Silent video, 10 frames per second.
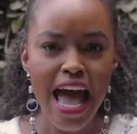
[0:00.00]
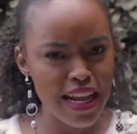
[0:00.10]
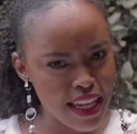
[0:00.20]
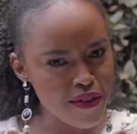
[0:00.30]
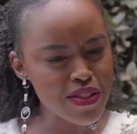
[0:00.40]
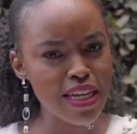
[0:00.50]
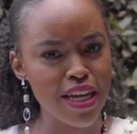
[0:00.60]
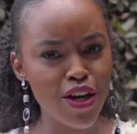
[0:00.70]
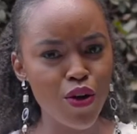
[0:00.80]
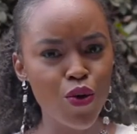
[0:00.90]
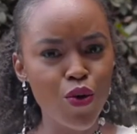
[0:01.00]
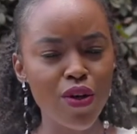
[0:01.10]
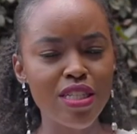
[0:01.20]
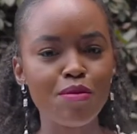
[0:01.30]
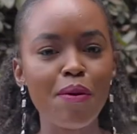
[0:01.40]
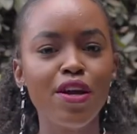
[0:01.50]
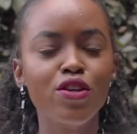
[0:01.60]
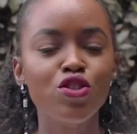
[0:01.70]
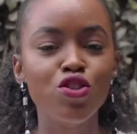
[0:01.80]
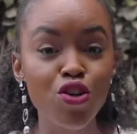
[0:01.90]
And I'd love to hear who
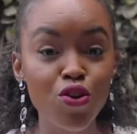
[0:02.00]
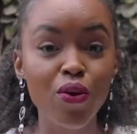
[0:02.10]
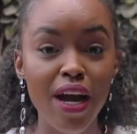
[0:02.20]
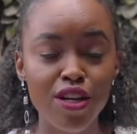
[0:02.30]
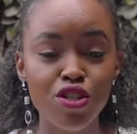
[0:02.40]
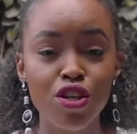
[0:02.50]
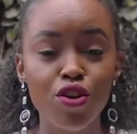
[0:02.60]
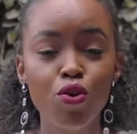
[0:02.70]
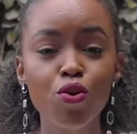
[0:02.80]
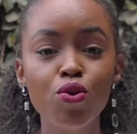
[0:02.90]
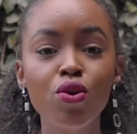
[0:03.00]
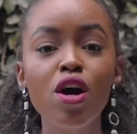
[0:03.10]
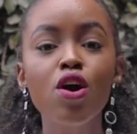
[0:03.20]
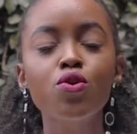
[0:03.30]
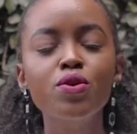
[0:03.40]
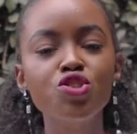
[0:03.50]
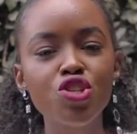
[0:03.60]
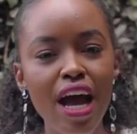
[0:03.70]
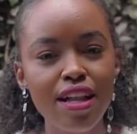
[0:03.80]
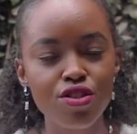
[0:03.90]
inspires you, actually. Who is
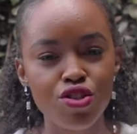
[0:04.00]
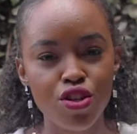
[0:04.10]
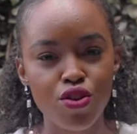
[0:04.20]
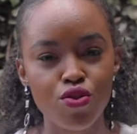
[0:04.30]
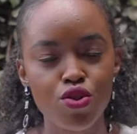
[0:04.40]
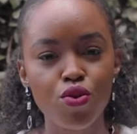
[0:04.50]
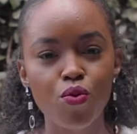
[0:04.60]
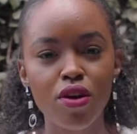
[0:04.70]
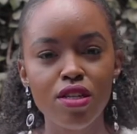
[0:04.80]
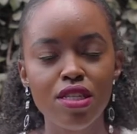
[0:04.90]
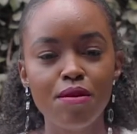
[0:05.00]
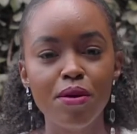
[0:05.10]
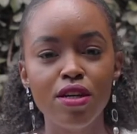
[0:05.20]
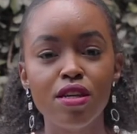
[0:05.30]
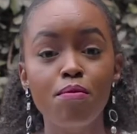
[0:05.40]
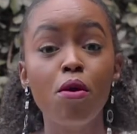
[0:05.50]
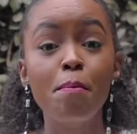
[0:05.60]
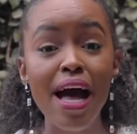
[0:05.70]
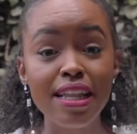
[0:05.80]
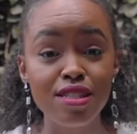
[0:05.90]
challenging you to want to build a more
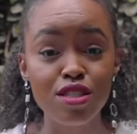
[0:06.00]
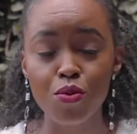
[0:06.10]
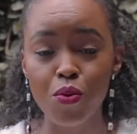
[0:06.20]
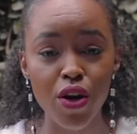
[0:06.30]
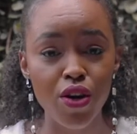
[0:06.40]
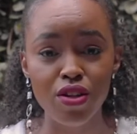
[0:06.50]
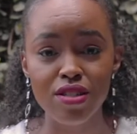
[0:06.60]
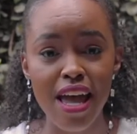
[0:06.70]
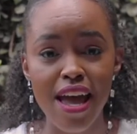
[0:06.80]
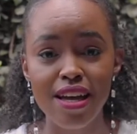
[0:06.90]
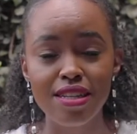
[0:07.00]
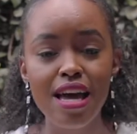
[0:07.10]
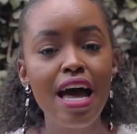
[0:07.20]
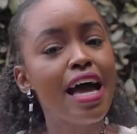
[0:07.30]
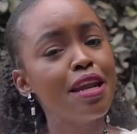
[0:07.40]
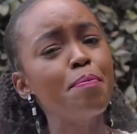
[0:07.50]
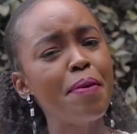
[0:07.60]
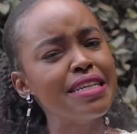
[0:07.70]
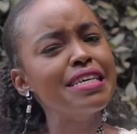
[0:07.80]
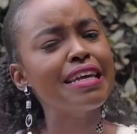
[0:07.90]
balanced world and a
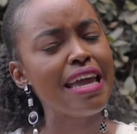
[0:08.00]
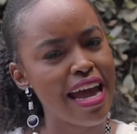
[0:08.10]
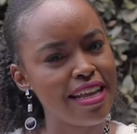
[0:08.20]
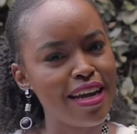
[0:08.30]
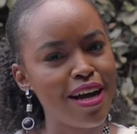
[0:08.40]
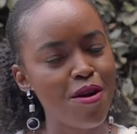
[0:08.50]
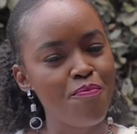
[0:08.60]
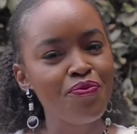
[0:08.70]
better Kenya?